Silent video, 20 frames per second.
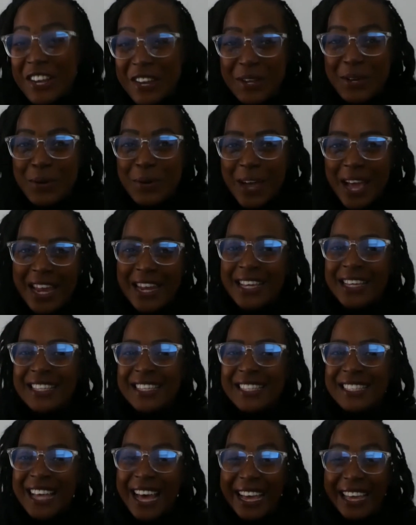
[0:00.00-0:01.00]
new and
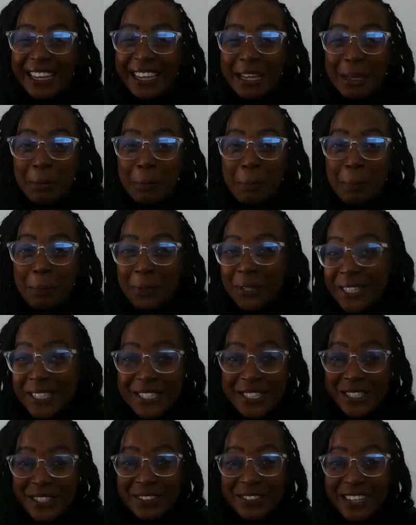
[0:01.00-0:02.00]
exciting
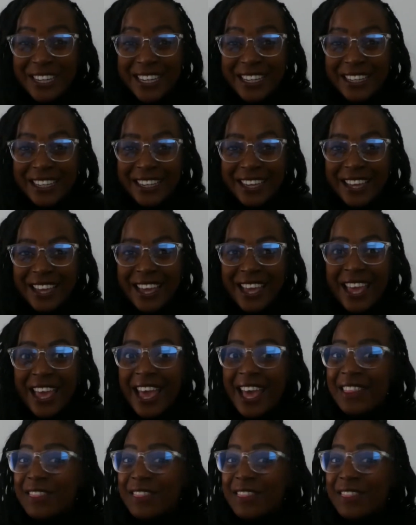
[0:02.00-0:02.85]
books to read.